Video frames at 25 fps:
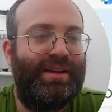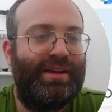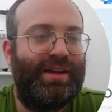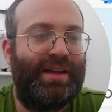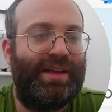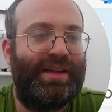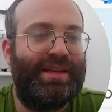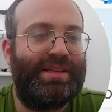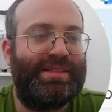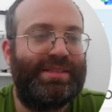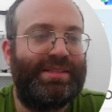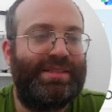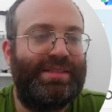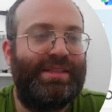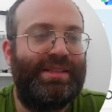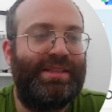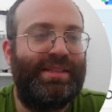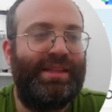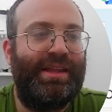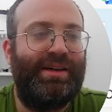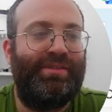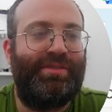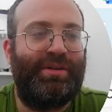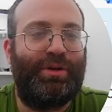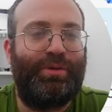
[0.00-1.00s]
I guess,
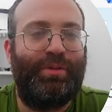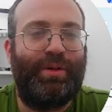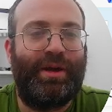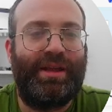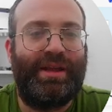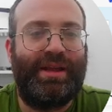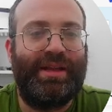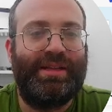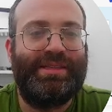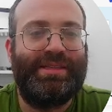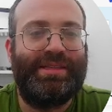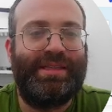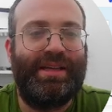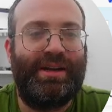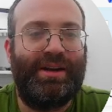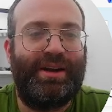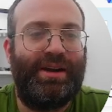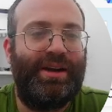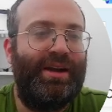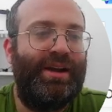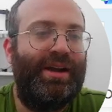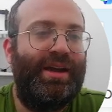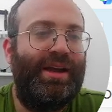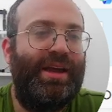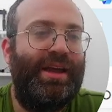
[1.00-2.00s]
never quite gets
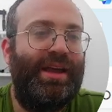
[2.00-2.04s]
there.